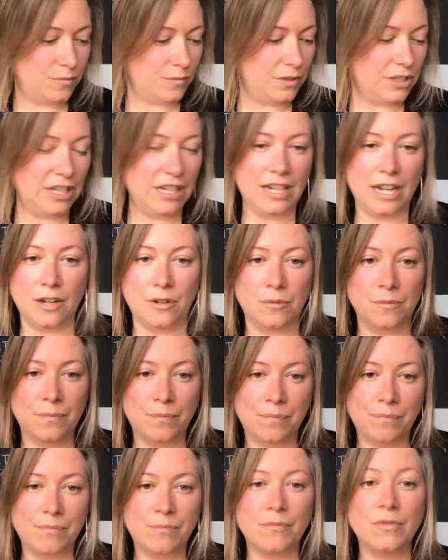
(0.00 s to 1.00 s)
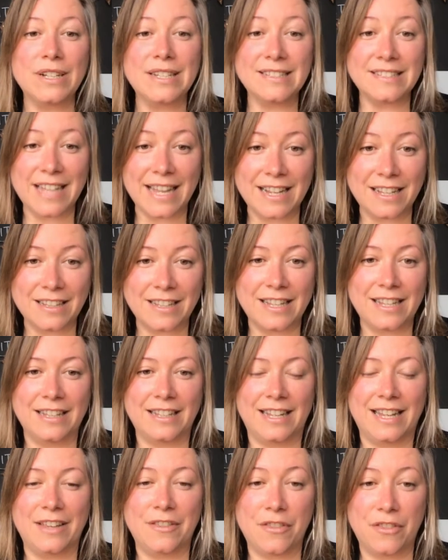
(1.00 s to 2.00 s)
you know,
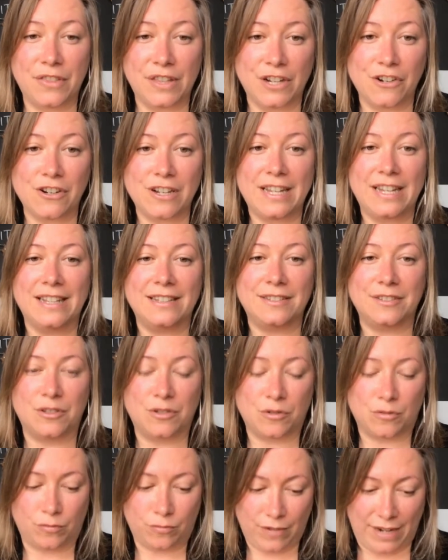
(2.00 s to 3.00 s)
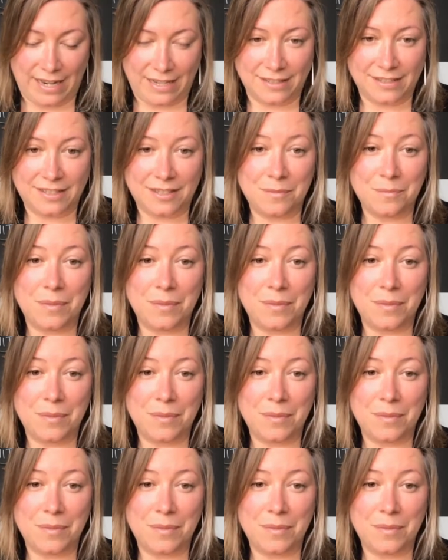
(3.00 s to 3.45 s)
recycling in theory is great,